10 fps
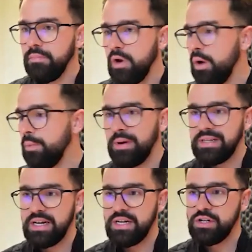
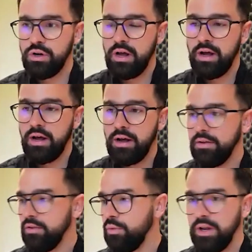
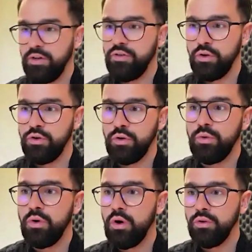optimization tweaks you can
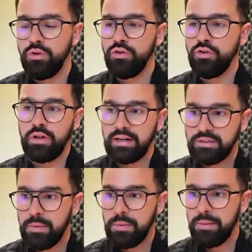do on just like
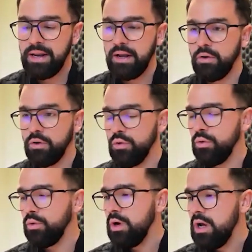smart bidding on
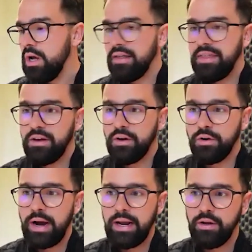Google, I think are
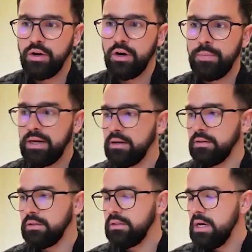great,
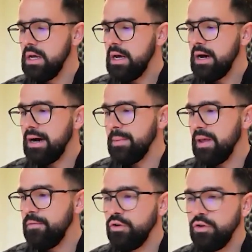because
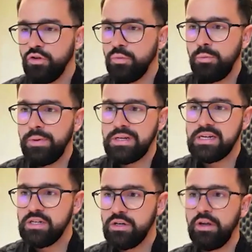if you're just a small
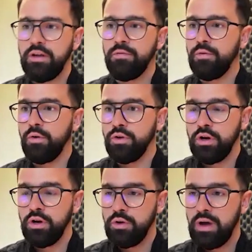business looking for,
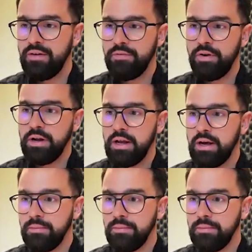you have very